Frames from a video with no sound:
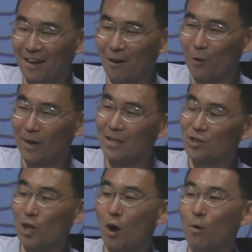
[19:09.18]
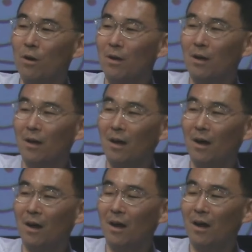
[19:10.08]
Okay, so
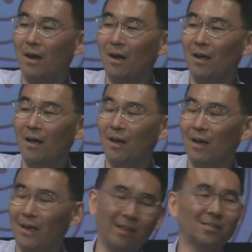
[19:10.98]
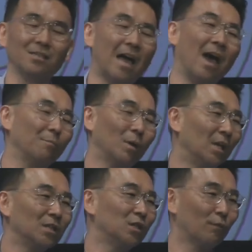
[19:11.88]
this has not
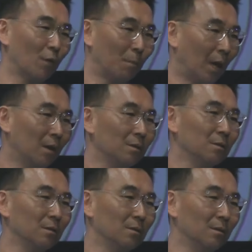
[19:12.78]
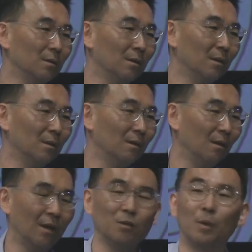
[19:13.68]
been easy for me.
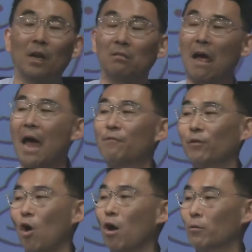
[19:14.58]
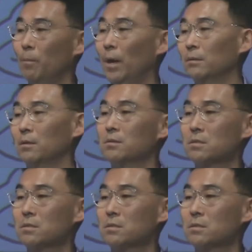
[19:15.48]
It has been a lifelong repentance